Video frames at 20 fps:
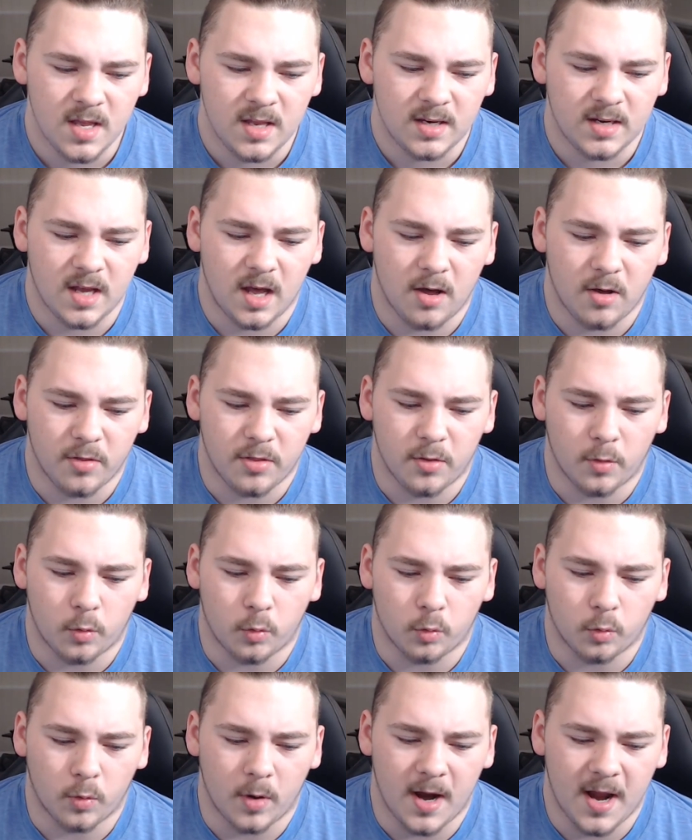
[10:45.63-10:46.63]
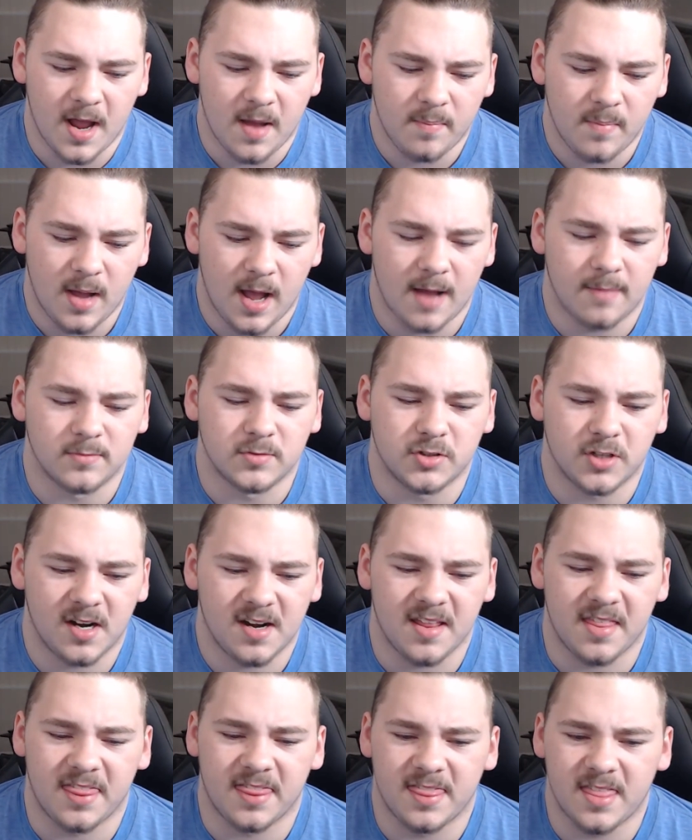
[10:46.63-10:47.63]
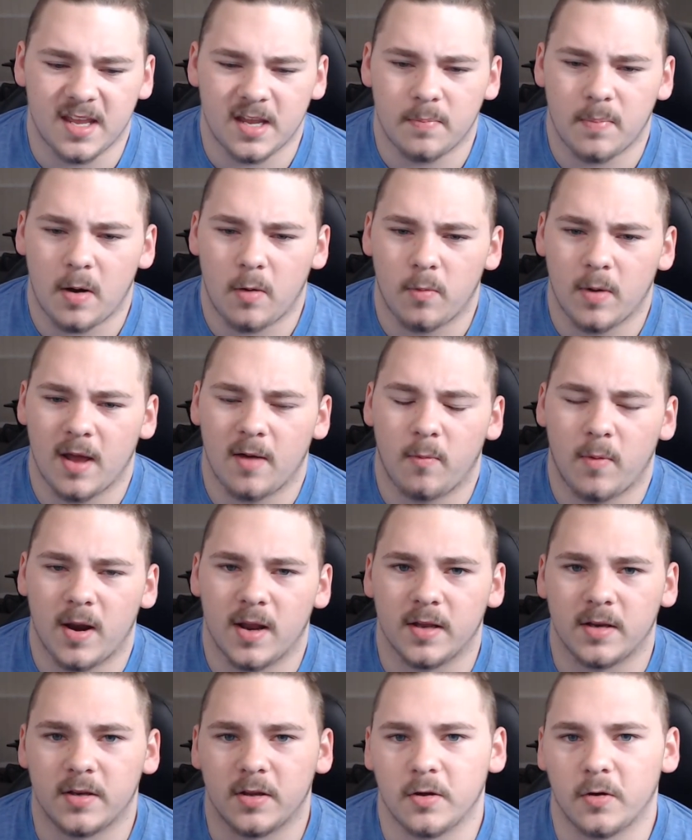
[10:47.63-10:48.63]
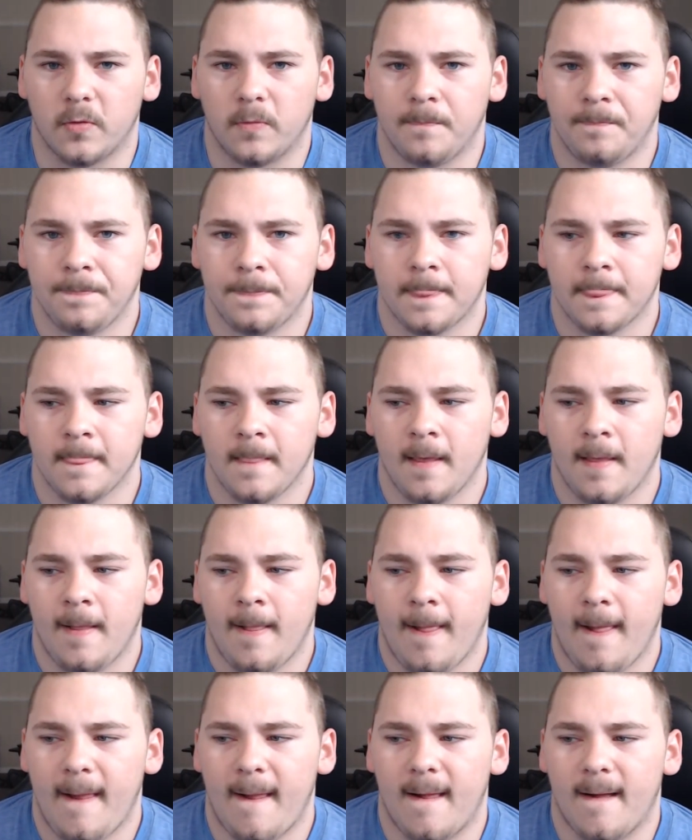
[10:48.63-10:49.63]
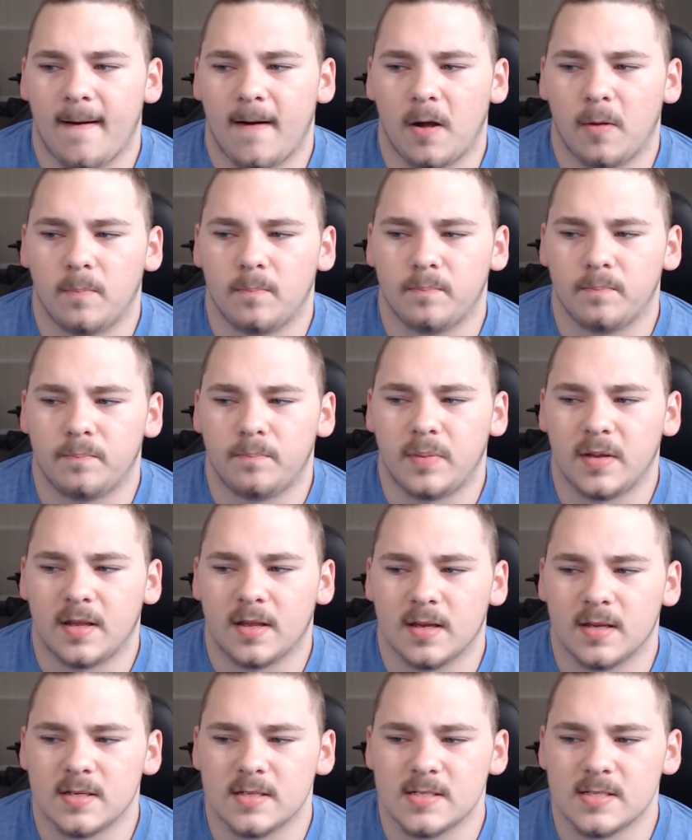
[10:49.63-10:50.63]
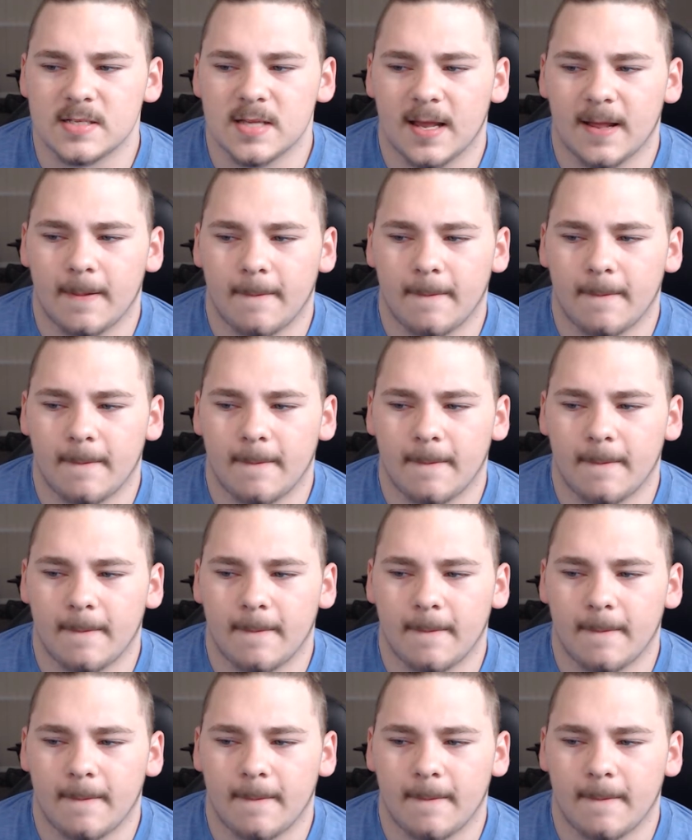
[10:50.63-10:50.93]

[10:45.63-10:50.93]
Now the RAM, I'm trying to think about what I want to do. Because